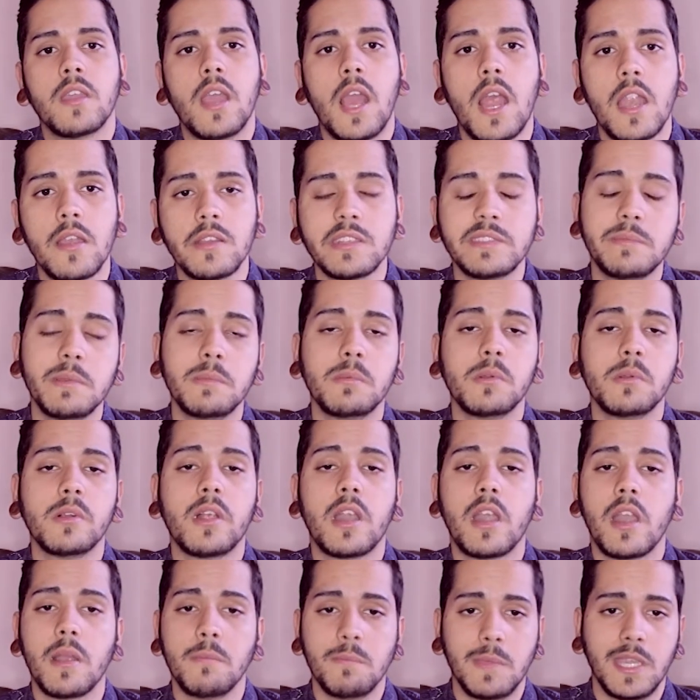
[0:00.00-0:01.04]
Irish people
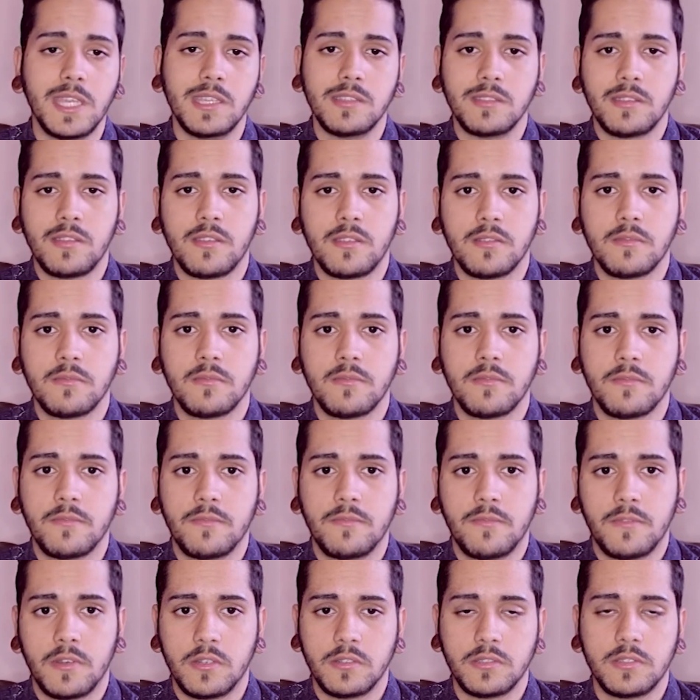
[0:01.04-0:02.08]
are amazing,
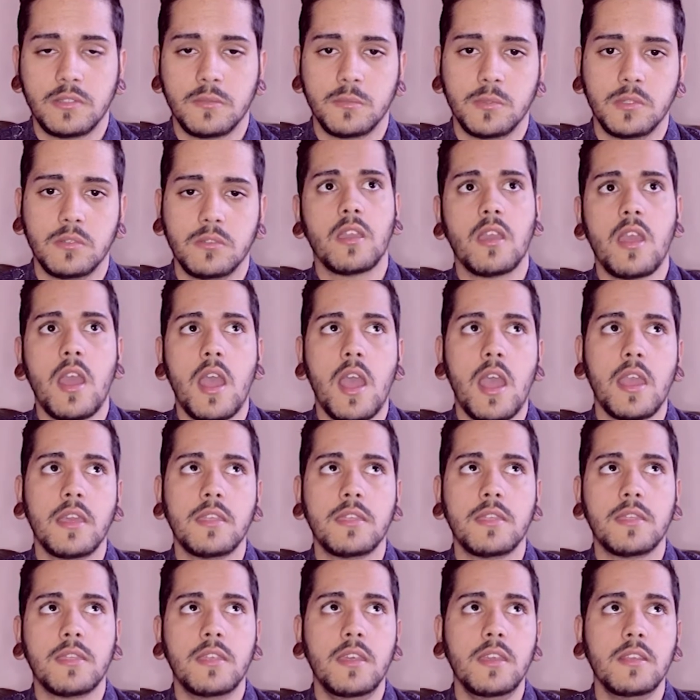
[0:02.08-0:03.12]
first of all. I
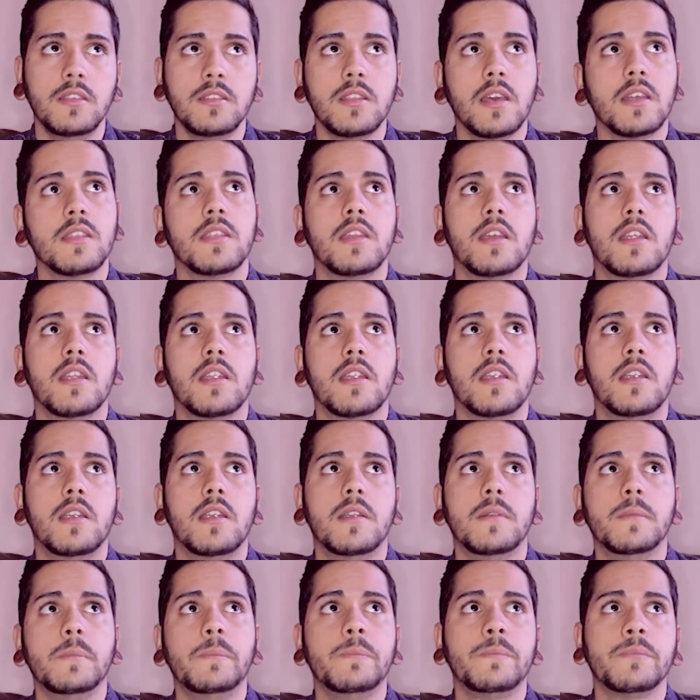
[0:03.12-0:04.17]
think that they
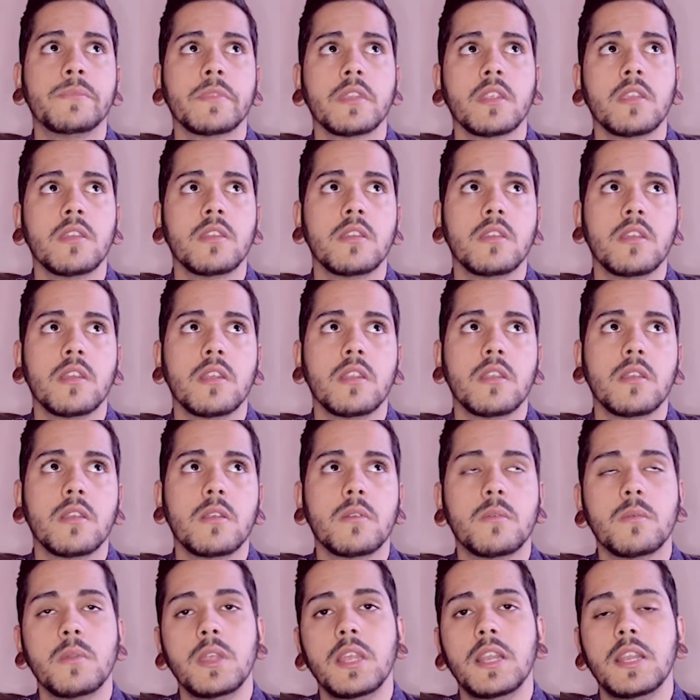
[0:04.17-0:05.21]
are
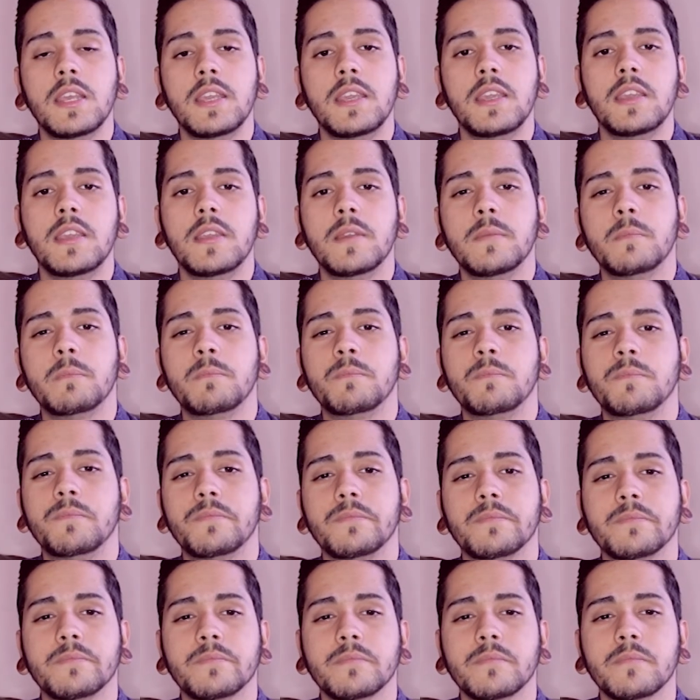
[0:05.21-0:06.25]
really
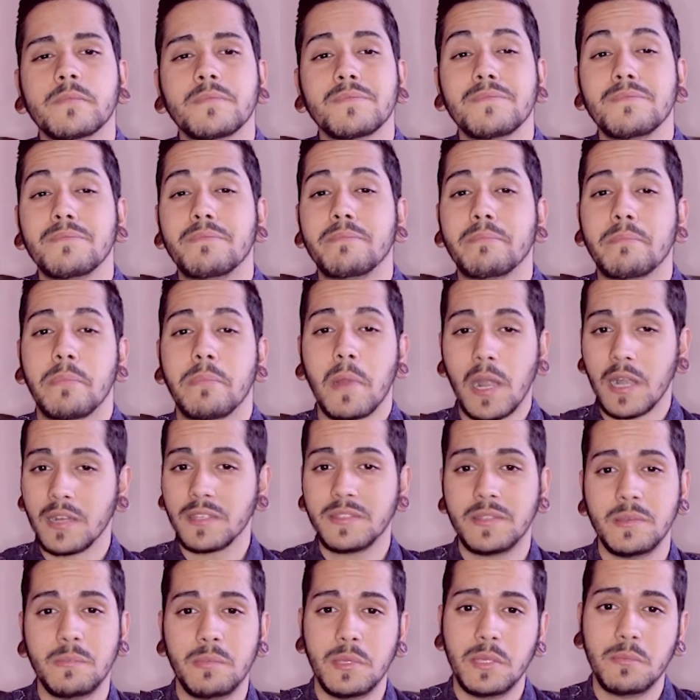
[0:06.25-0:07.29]

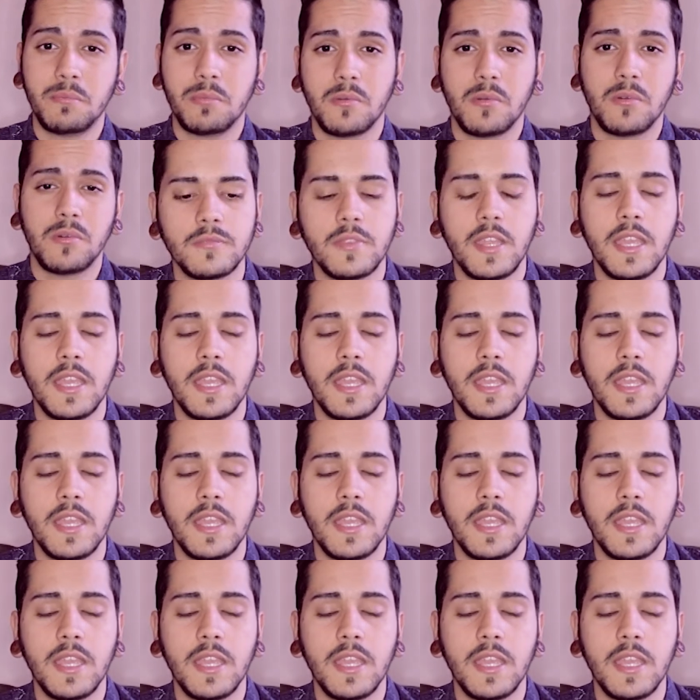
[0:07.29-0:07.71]
party people.